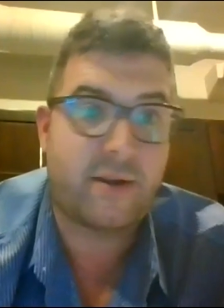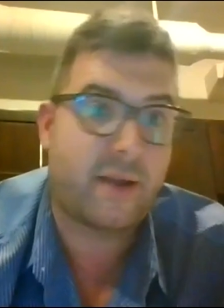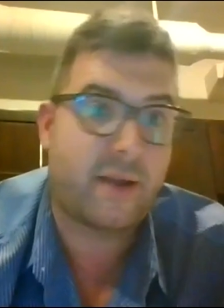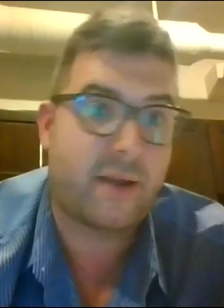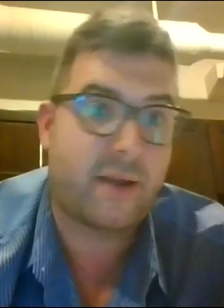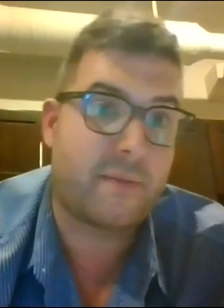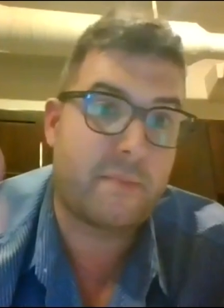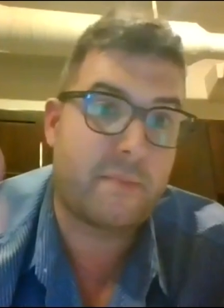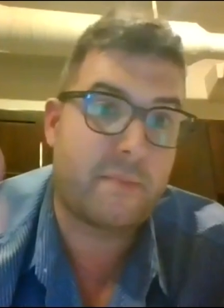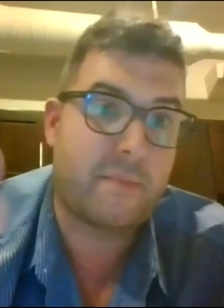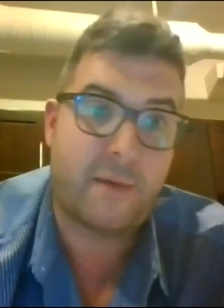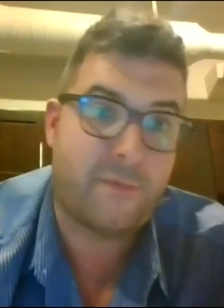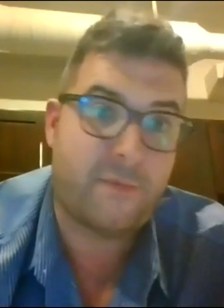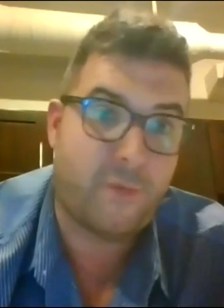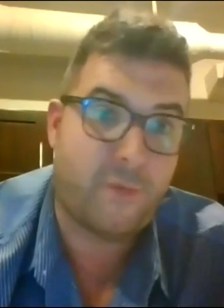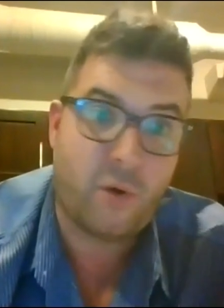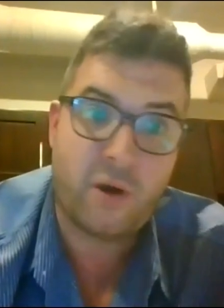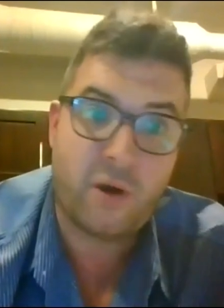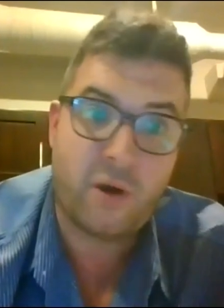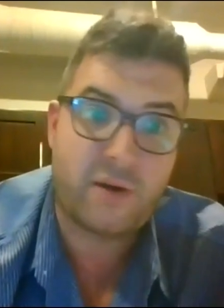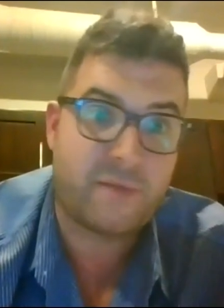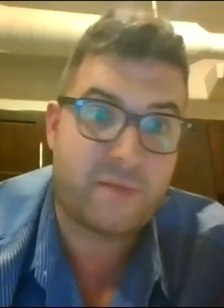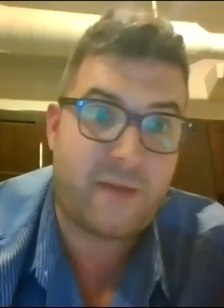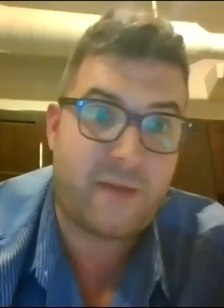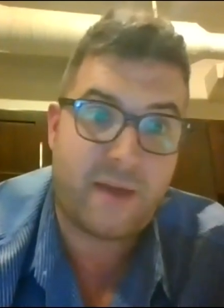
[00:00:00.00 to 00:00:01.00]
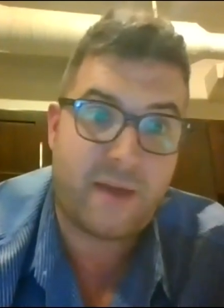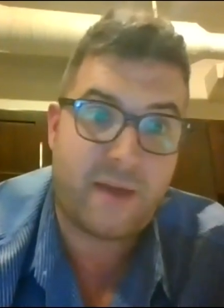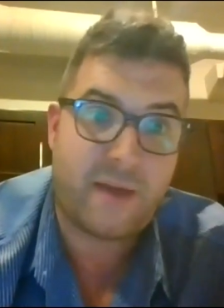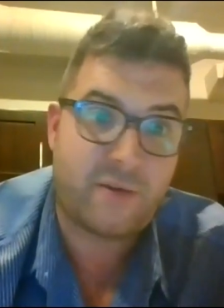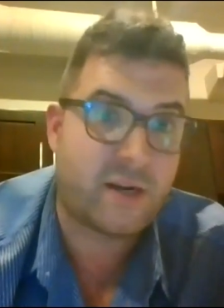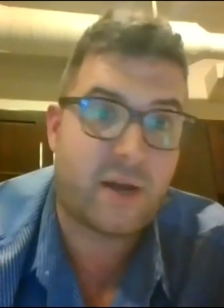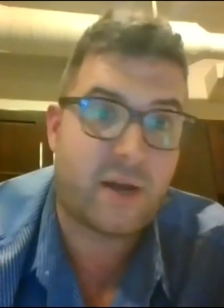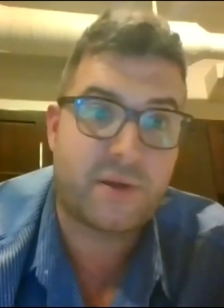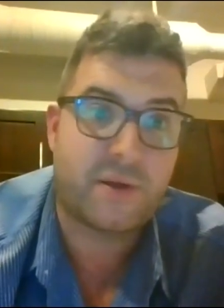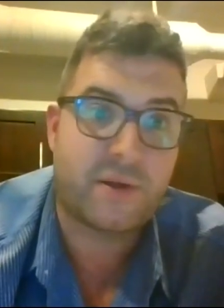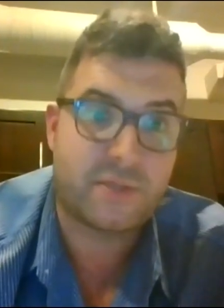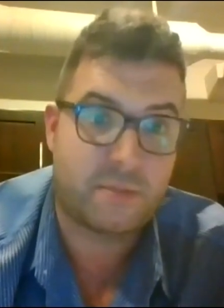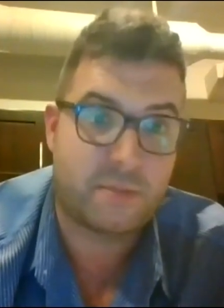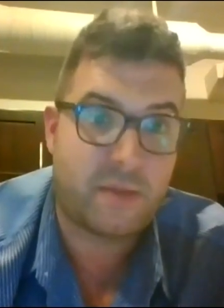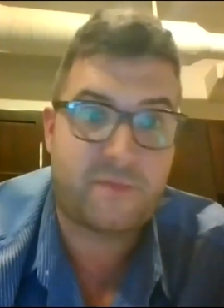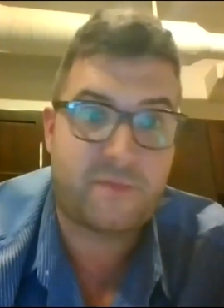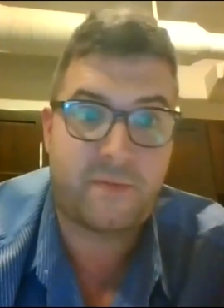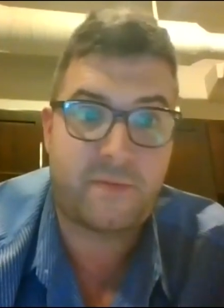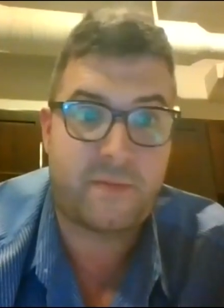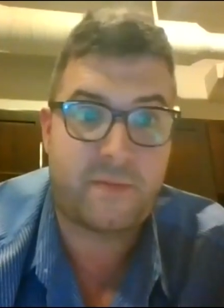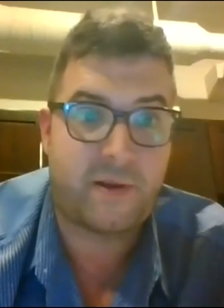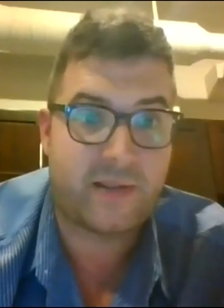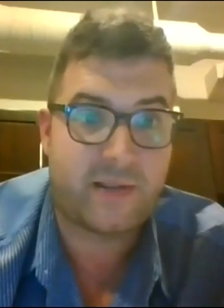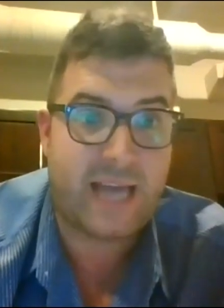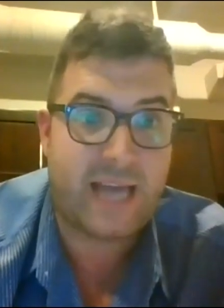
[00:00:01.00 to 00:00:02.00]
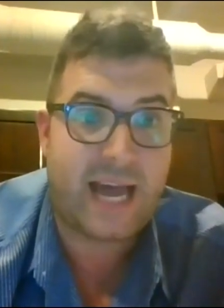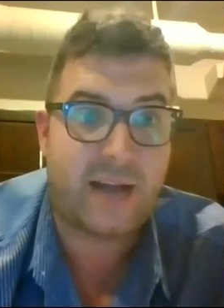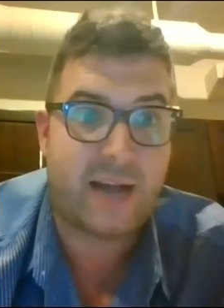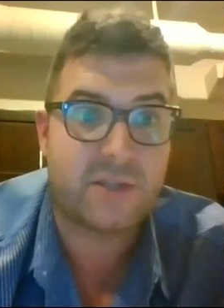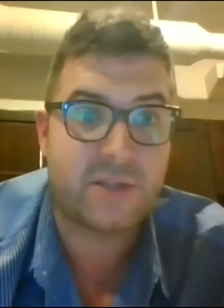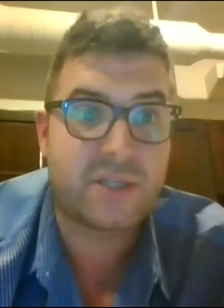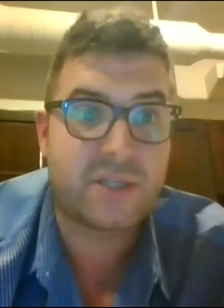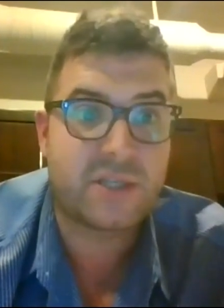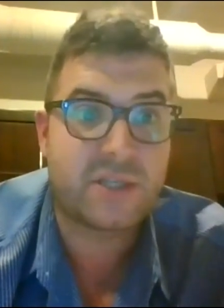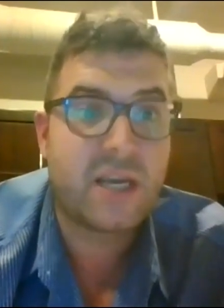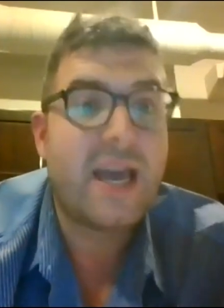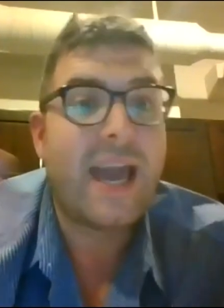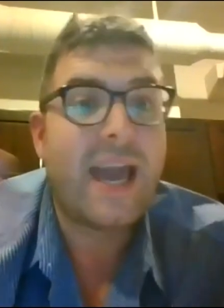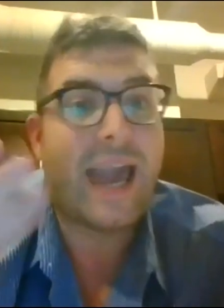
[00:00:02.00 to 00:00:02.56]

clearing about $400 to $500 a month from their couch,